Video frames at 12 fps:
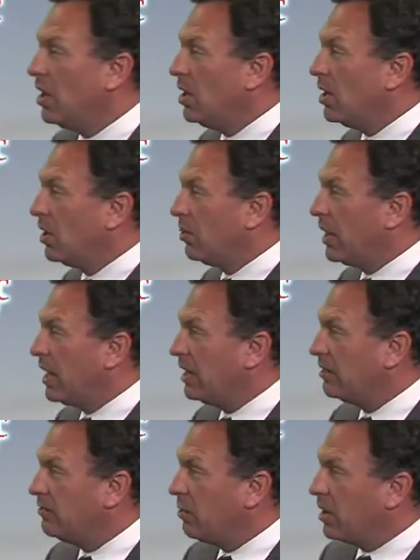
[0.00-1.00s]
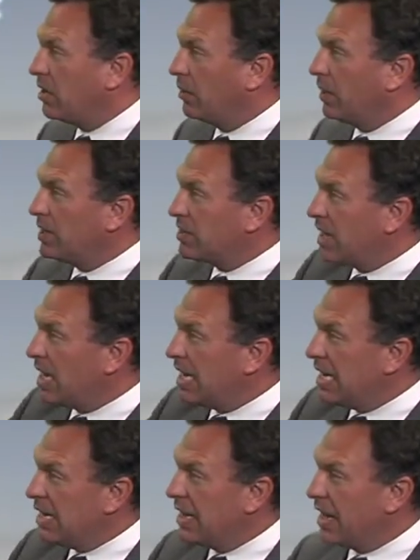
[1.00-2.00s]
all the way down to 40 degrees.
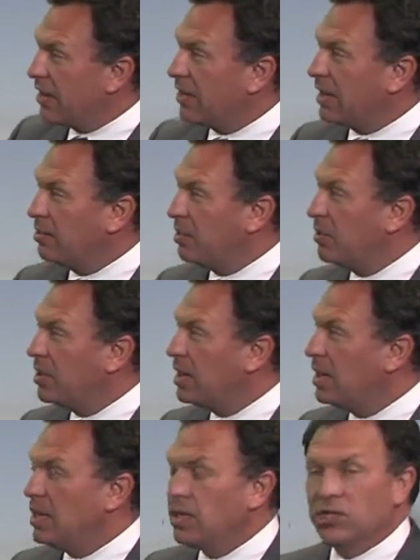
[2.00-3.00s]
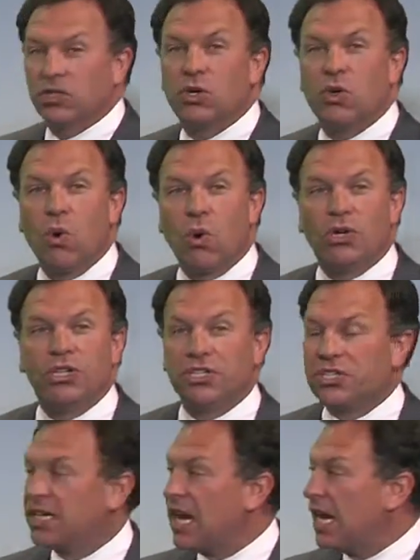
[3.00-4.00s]
Isn't that a thing of beauty? Just
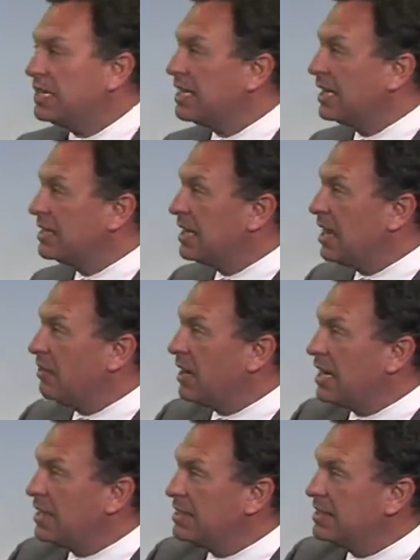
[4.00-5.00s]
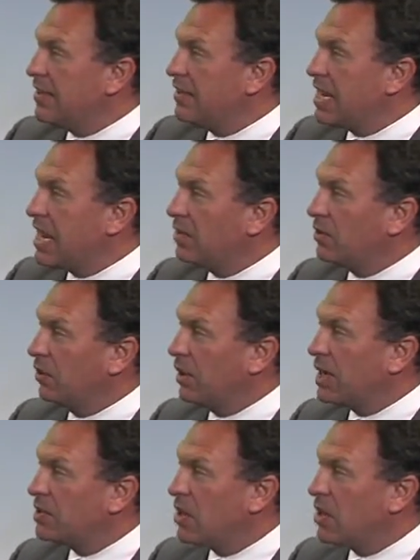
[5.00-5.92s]
gorgeous skies outside right now, 78 degrees.